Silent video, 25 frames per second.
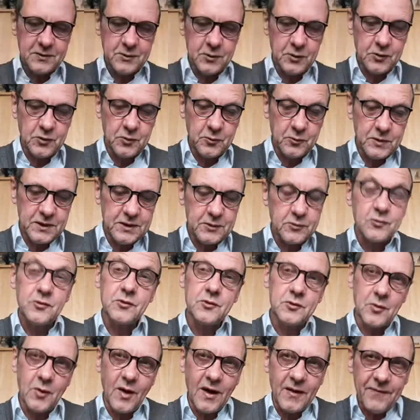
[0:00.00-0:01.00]
good to be true
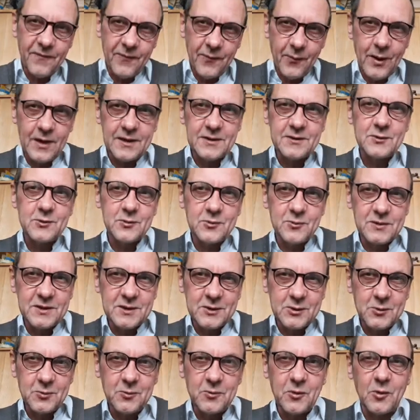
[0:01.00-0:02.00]
to our friends, to be
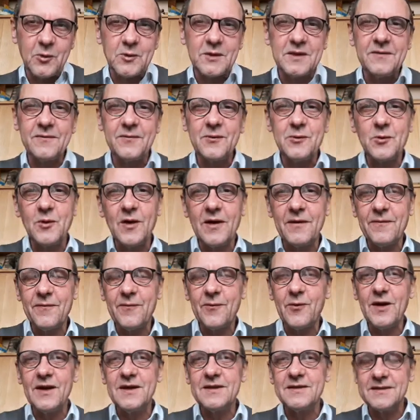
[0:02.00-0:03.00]
supportive to our
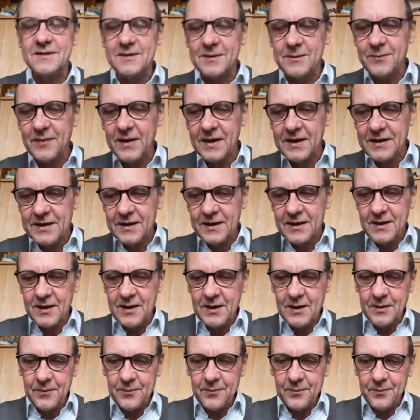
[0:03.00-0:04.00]
friends. The
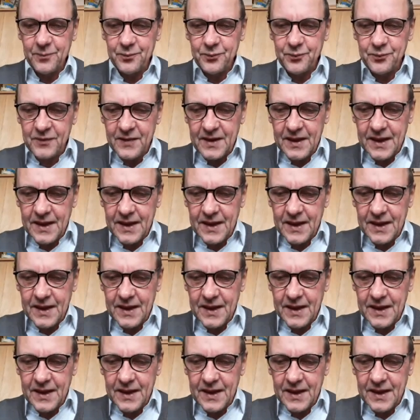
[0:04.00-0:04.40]
thing